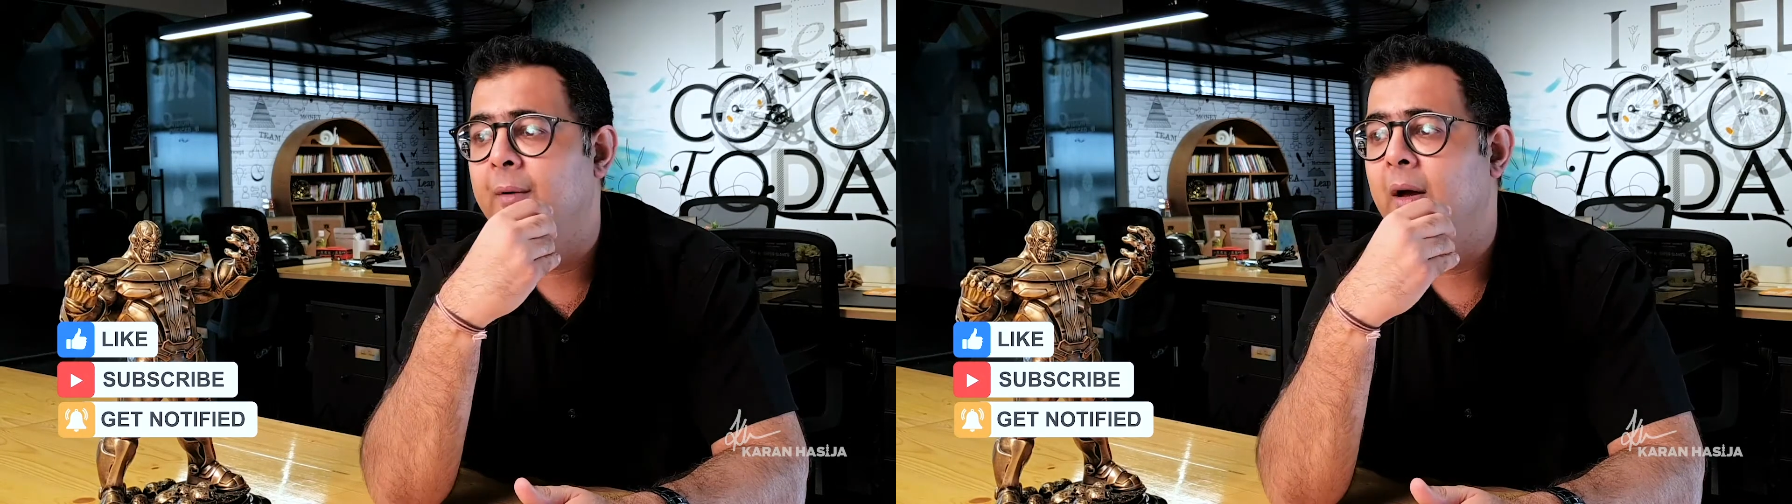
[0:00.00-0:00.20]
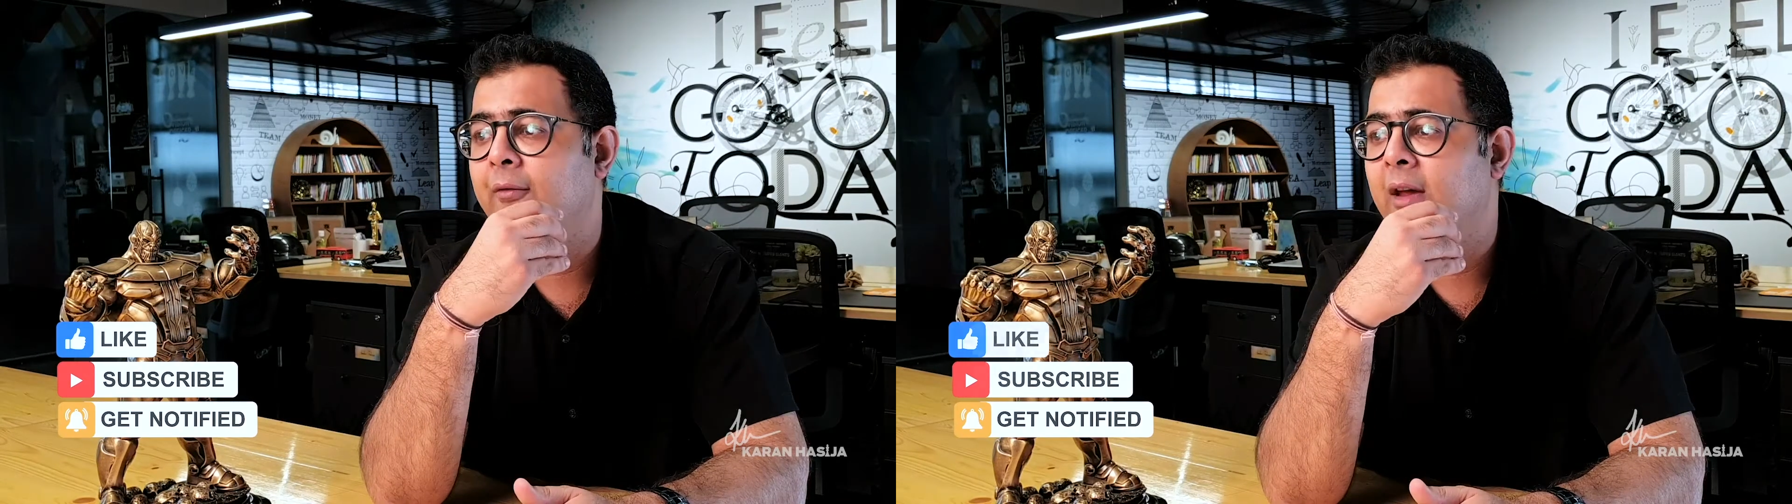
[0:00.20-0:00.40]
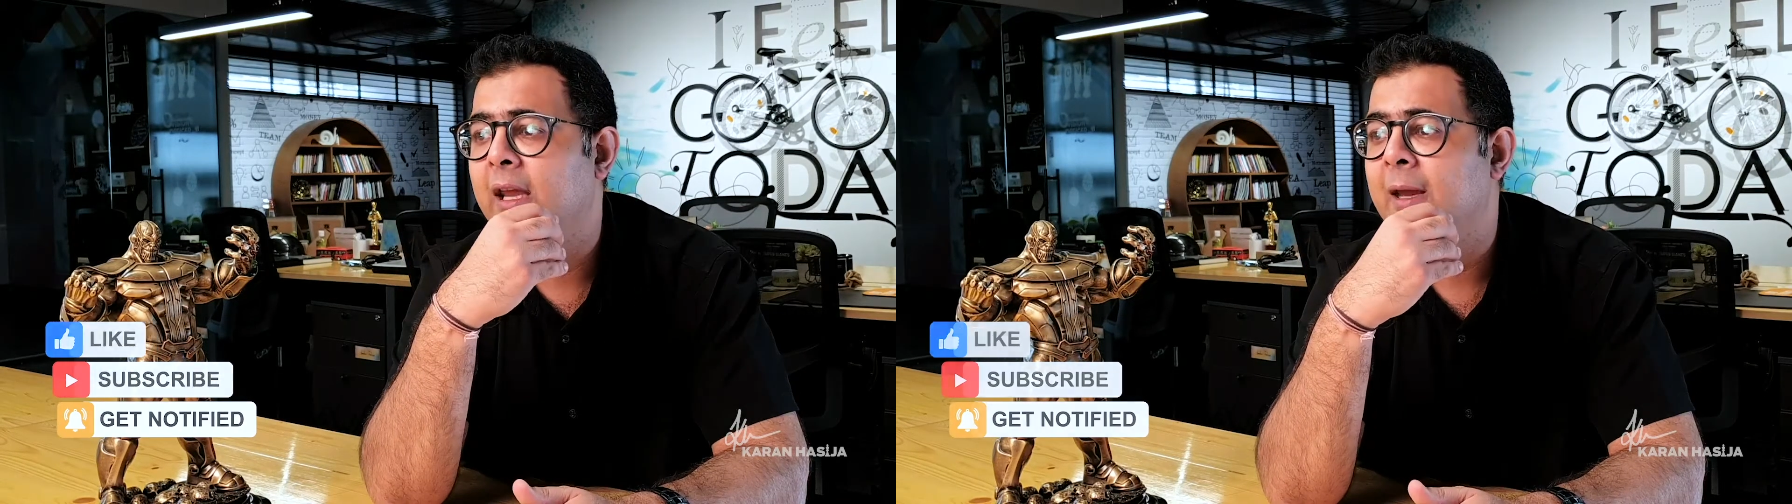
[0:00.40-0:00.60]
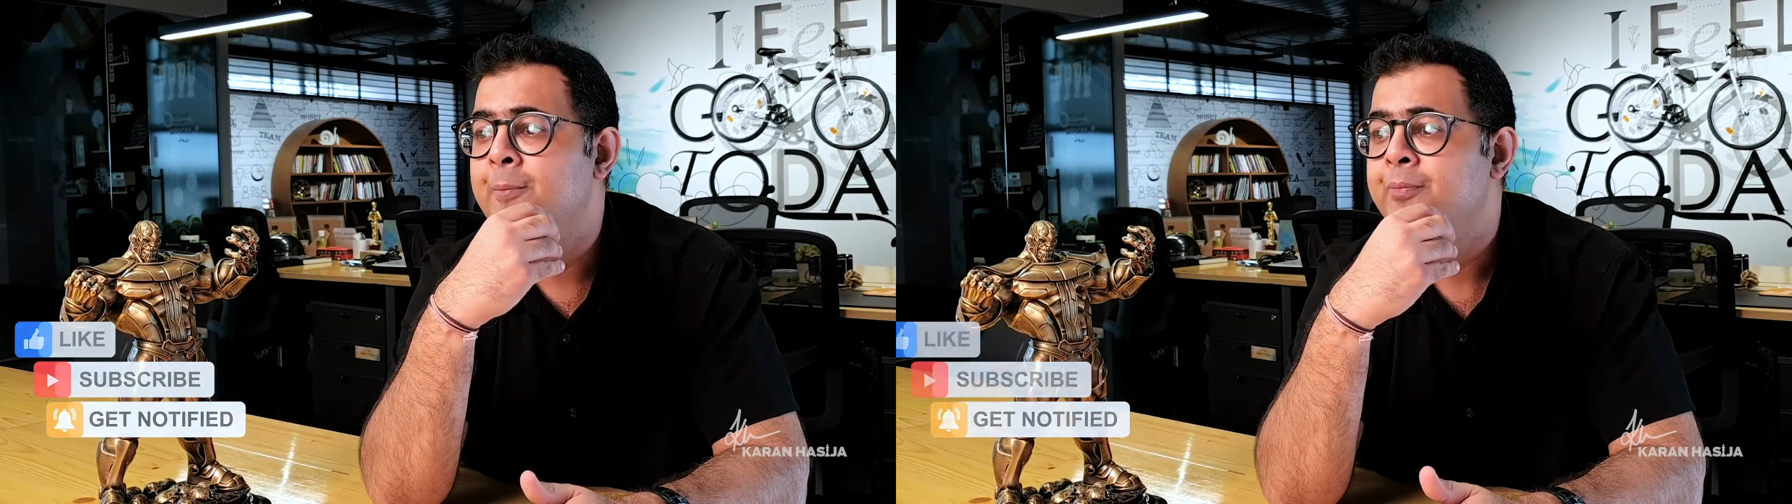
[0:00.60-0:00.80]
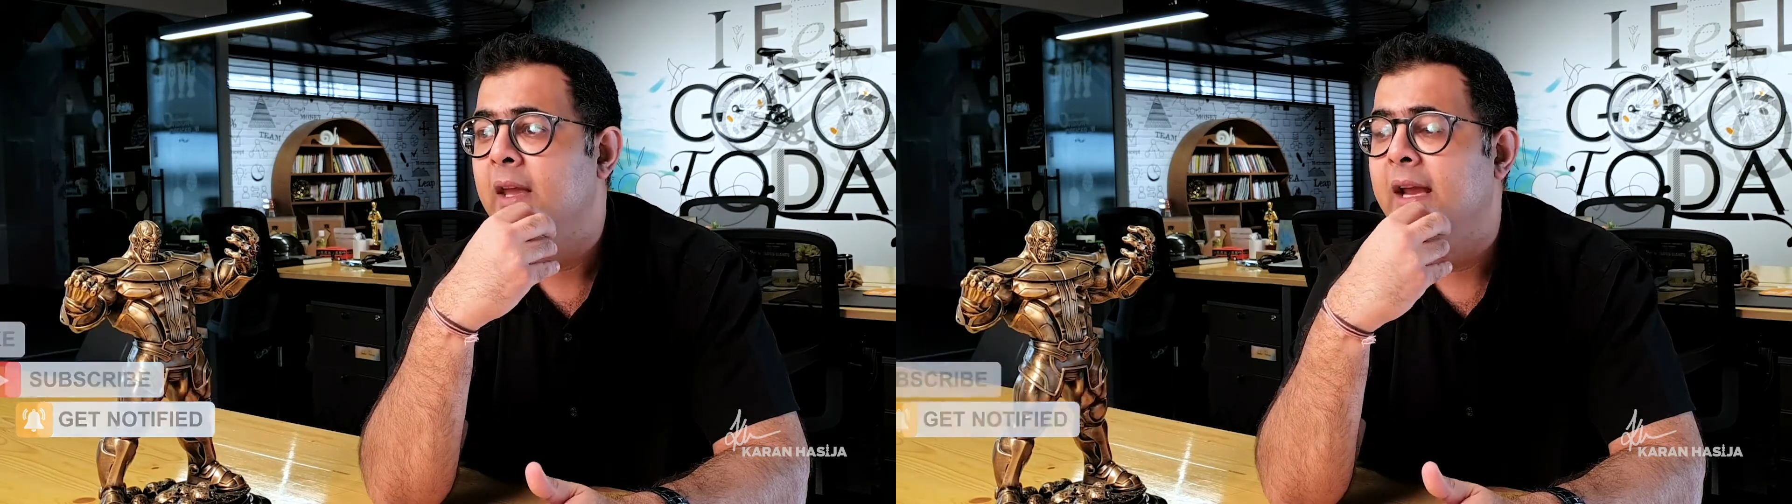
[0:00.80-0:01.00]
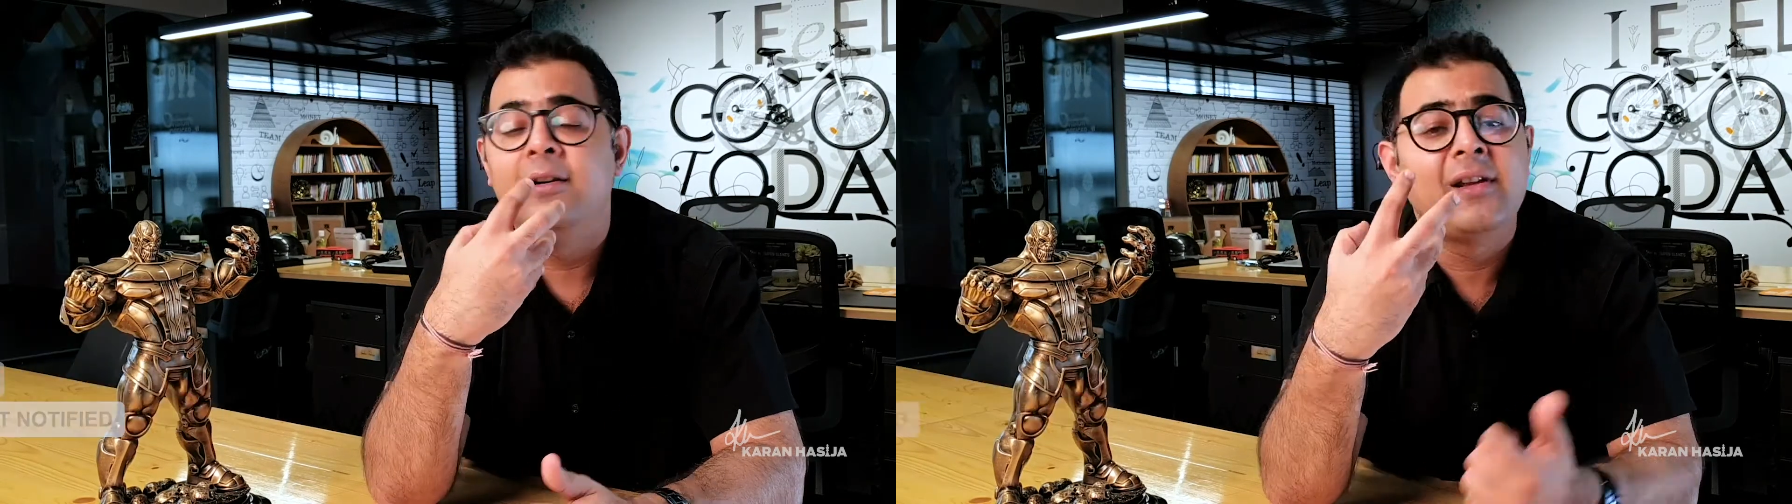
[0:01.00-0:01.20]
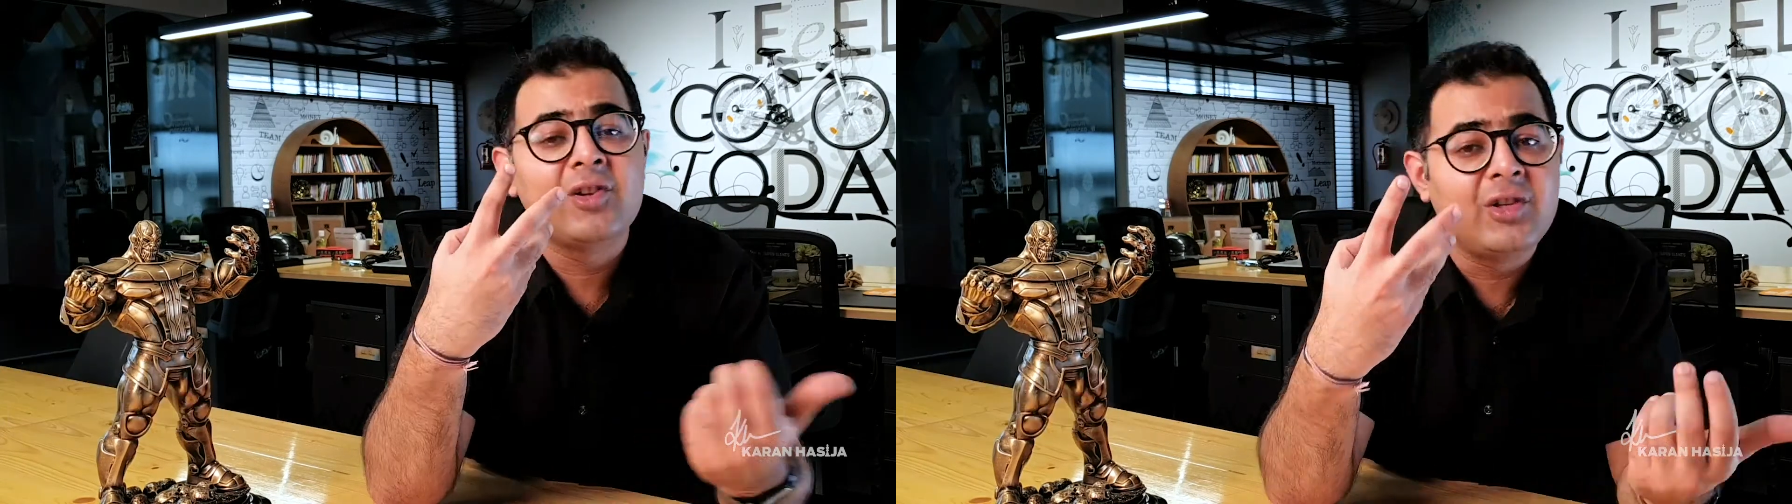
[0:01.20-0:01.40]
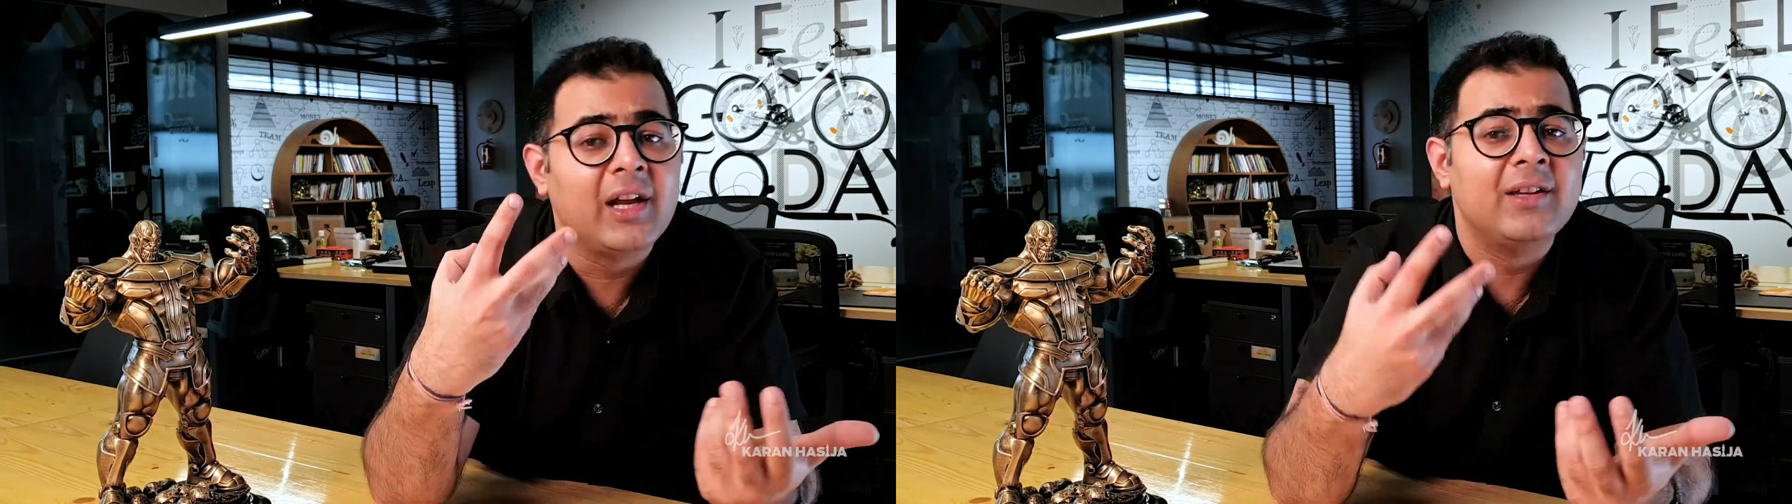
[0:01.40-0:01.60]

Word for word: a very interesting